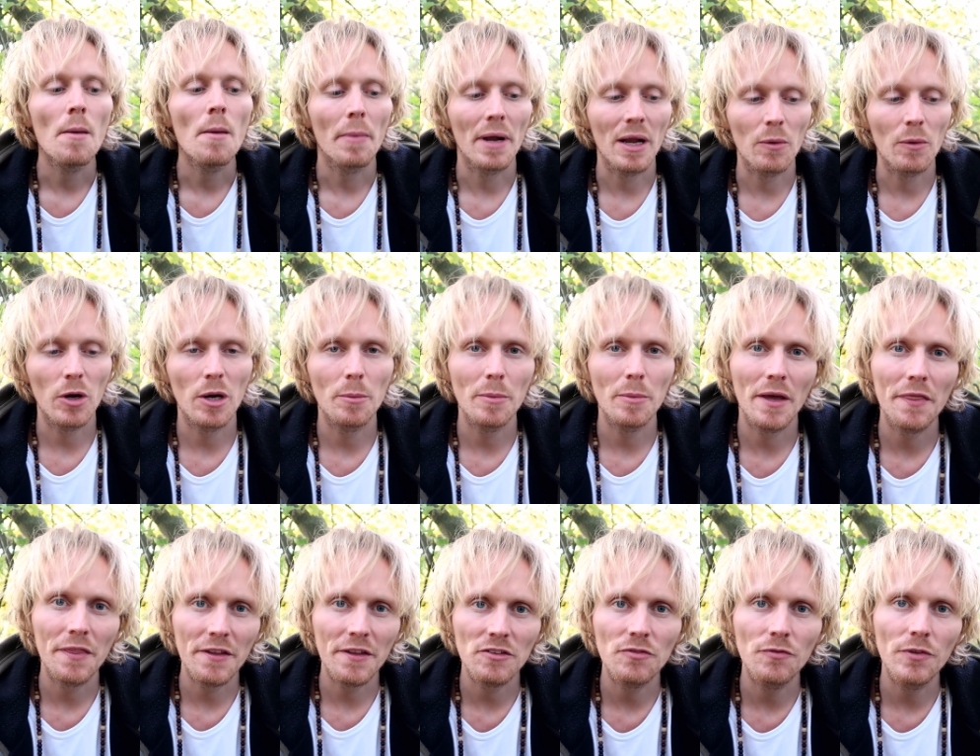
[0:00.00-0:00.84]
But I want to
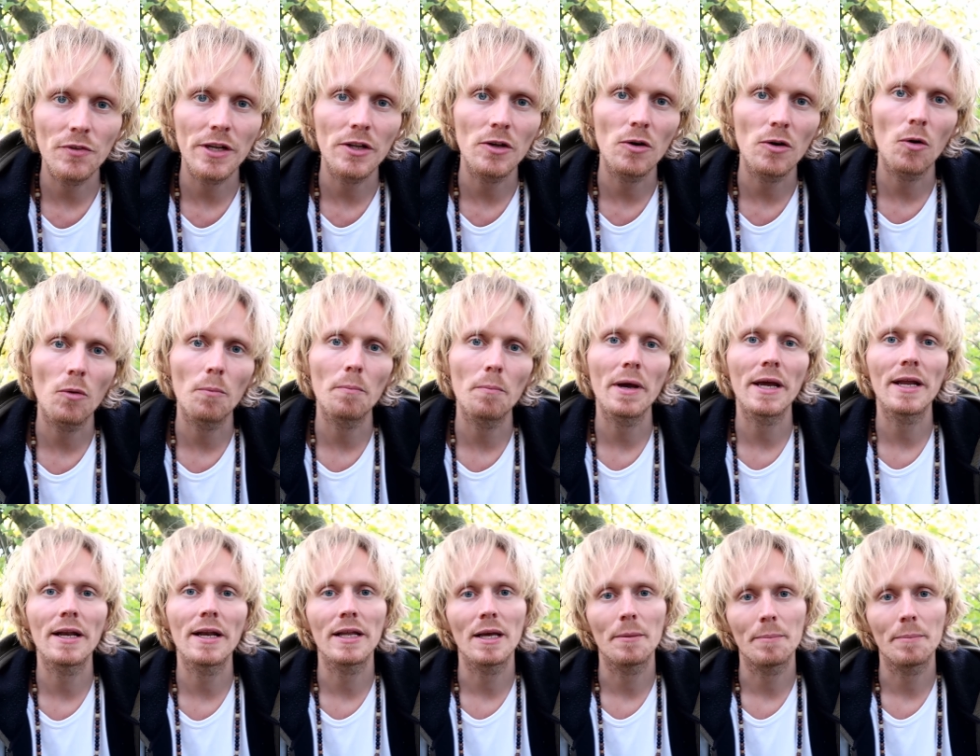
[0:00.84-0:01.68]
make this video
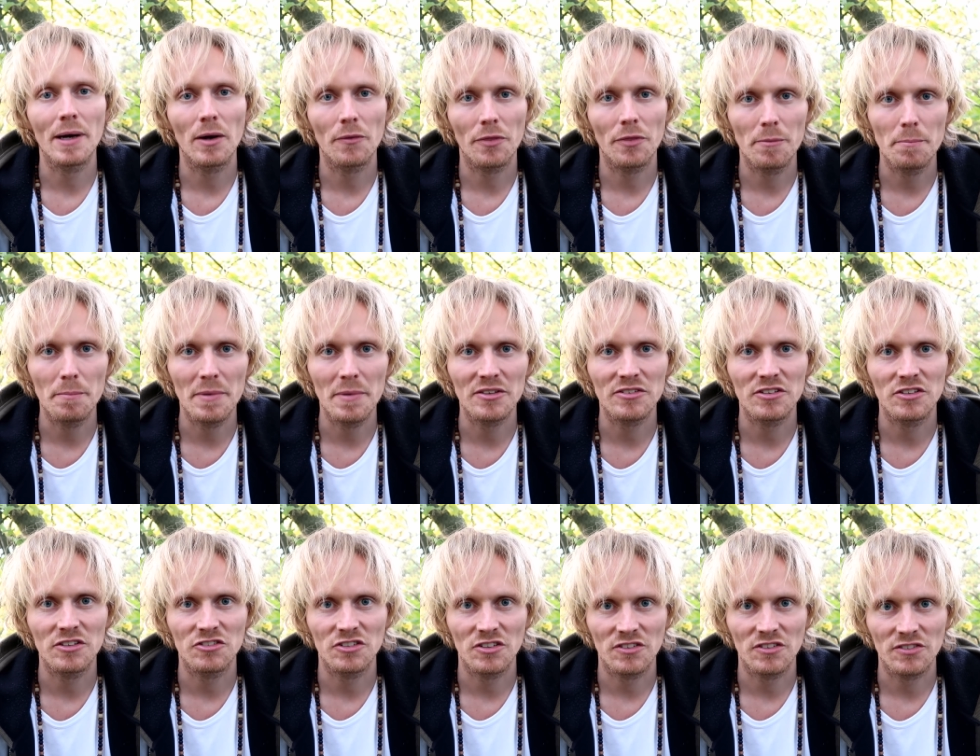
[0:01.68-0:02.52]
mainly about the
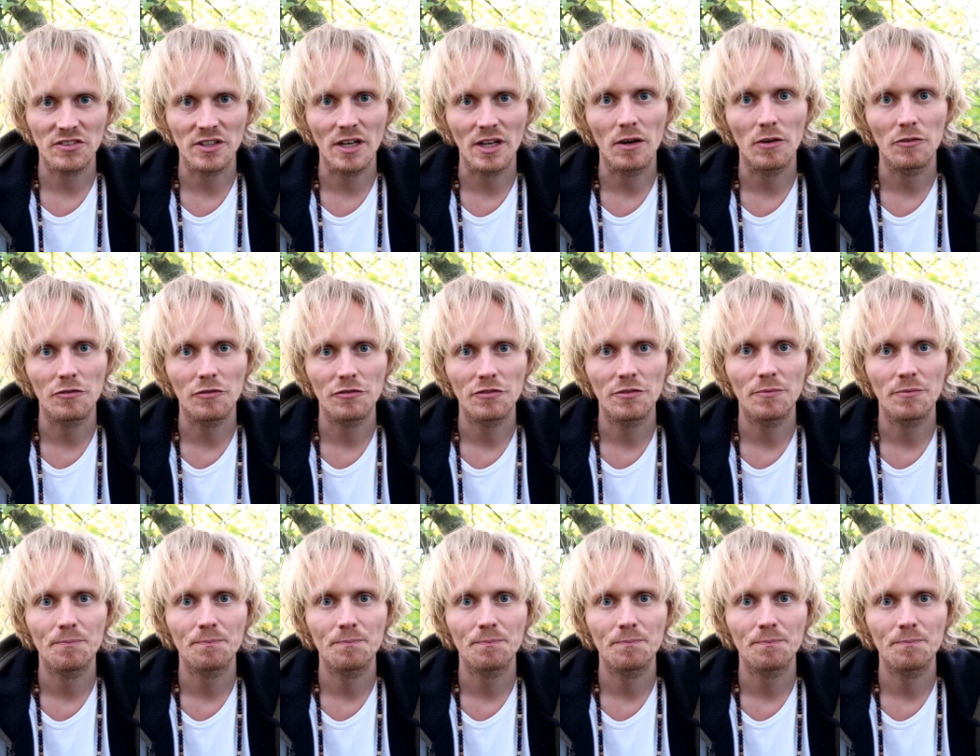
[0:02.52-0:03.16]
message itself,